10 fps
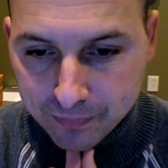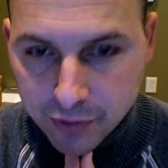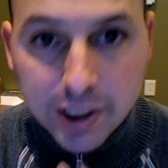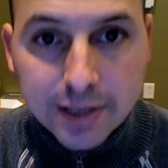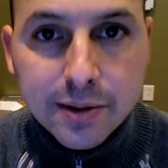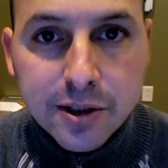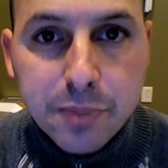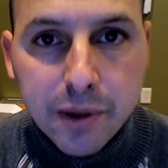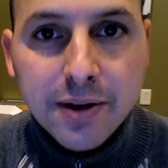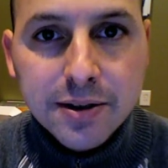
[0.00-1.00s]
You need to
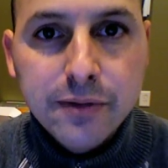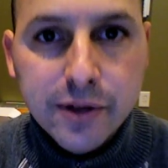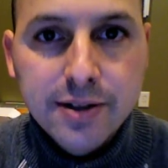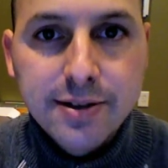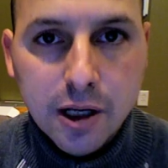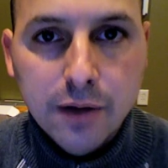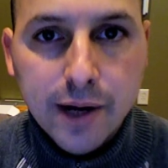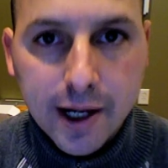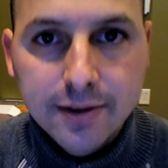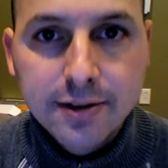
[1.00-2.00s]
experience it for yourself,
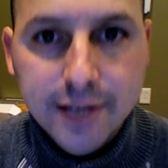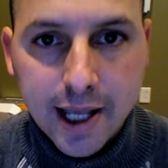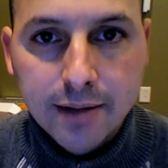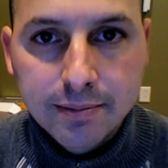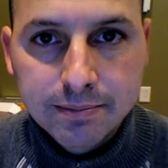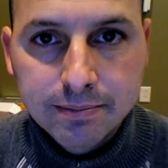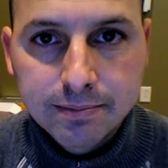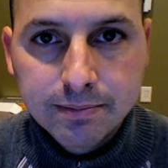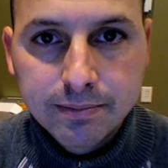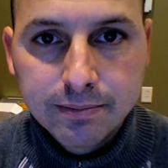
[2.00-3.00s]
I understand.
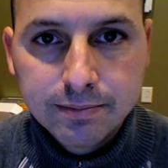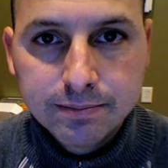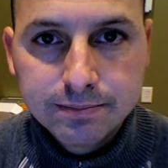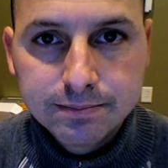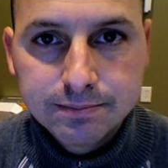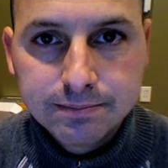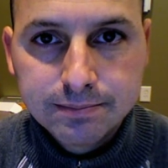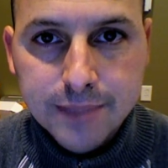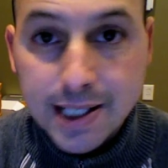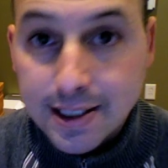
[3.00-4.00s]

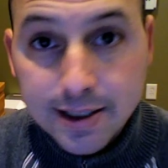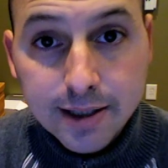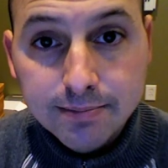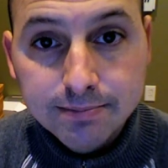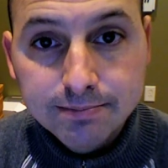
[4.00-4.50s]
And that's it.